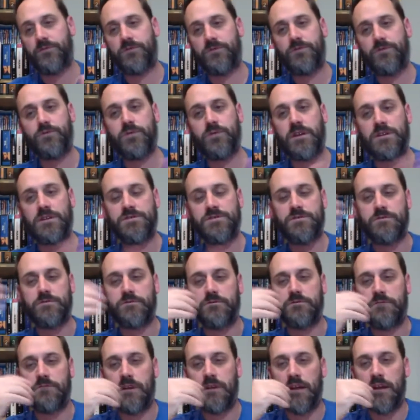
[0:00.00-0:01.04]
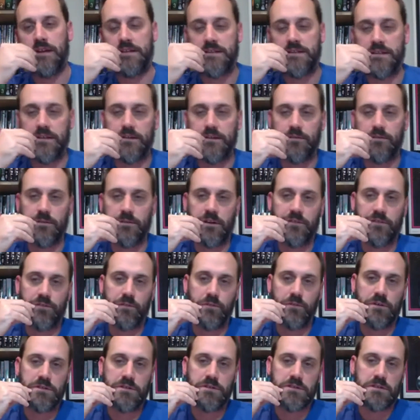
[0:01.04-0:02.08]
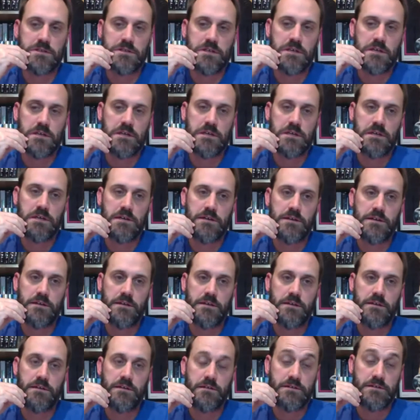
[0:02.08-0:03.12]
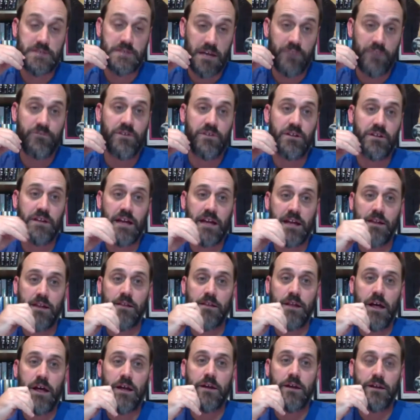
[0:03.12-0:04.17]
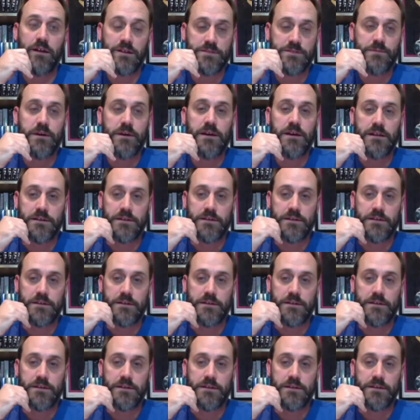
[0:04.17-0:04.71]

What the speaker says: through to issue 18 or whatever it was, definitely had a lot on its mind.